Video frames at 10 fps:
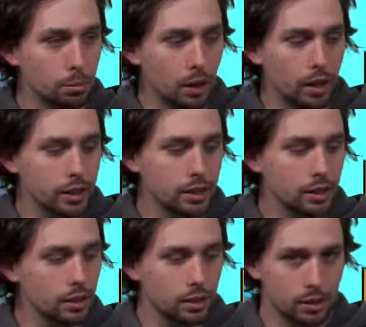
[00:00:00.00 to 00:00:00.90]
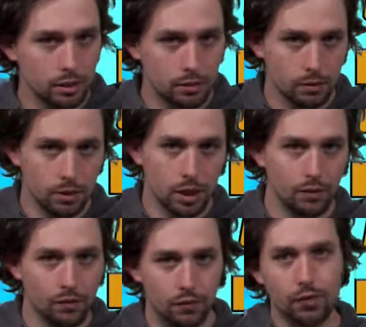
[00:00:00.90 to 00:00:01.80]
They're probably just gonna say
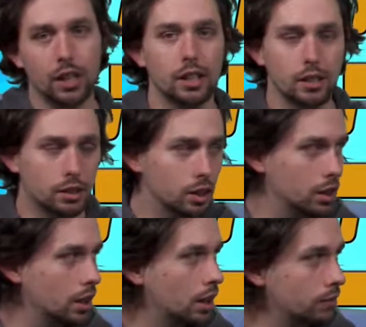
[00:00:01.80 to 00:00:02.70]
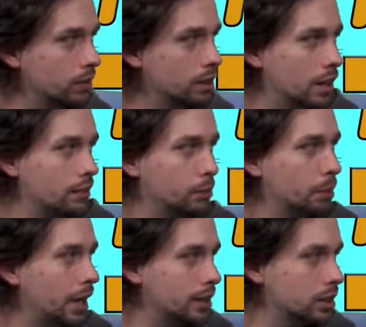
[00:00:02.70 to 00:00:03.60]
fuck it, good enough, and never
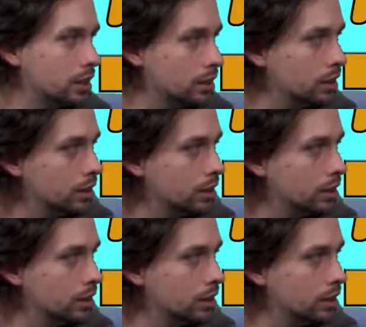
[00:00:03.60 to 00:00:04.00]
patch it.